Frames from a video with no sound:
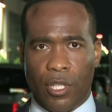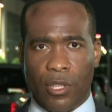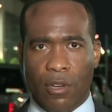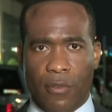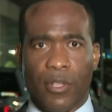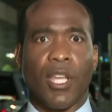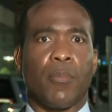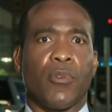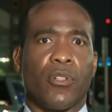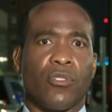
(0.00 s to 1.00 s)
Keith Garvin,
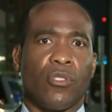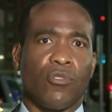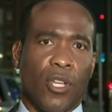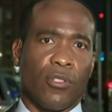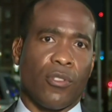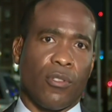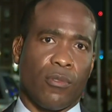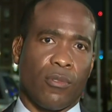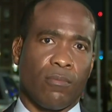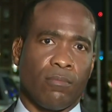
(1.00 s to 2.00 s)
KPRC Channel 2
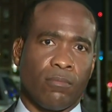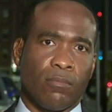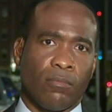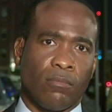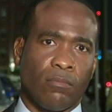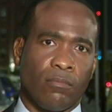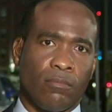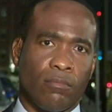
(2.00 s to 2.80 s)
News. Keith, thank you.